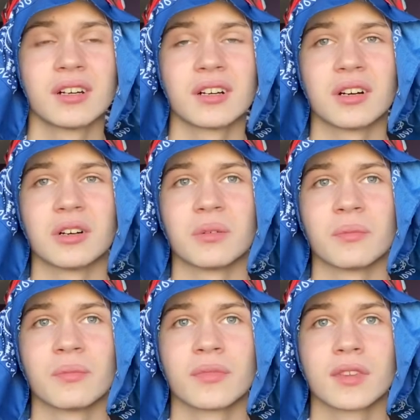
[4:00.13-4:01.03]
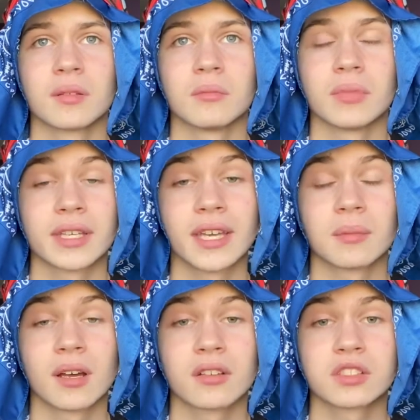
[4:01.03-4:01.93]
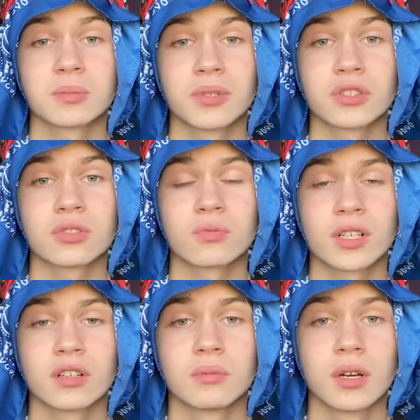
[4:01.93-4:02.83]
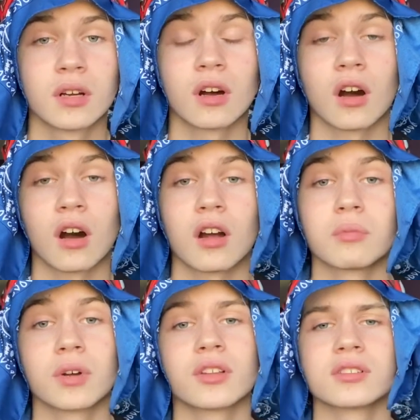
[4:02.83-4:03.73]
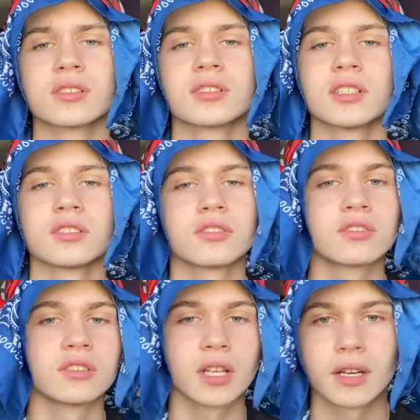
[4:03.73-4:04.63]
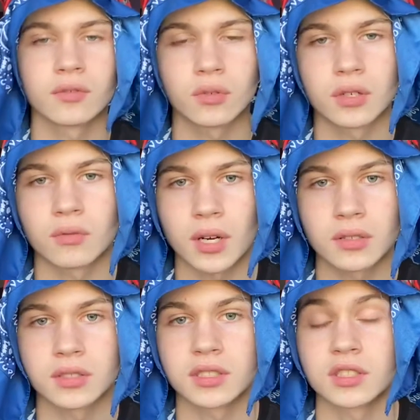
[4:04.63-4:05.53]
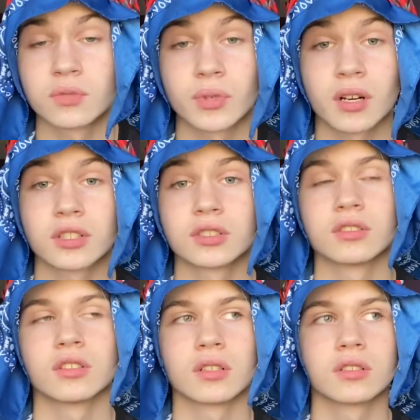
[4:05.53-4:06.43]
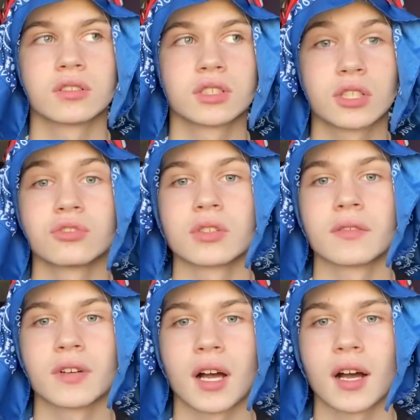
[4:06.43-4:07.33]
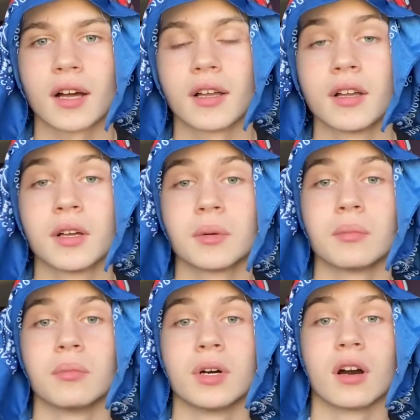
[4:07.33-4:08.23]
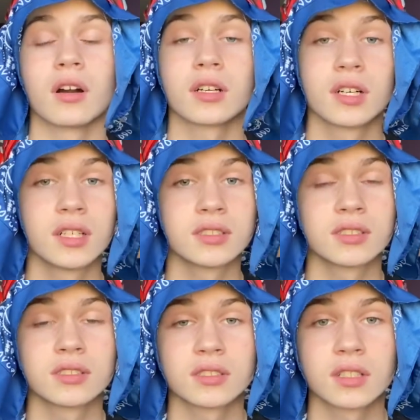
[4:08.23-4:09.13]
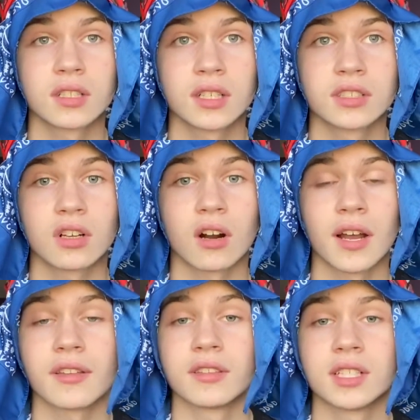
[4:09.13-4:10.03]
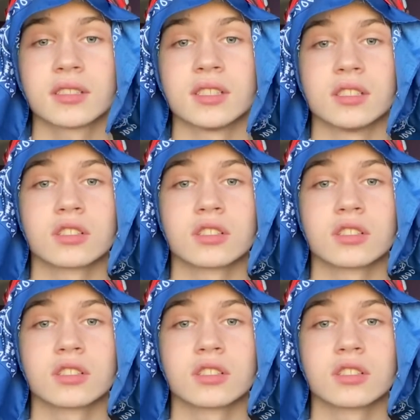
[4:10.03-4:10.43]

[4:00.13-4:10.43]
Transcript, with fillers: Um, but yeah, man, the spiritual realm, our brothers and sisters is everyone around us because we are children of God. But our cousins is our ethnicity.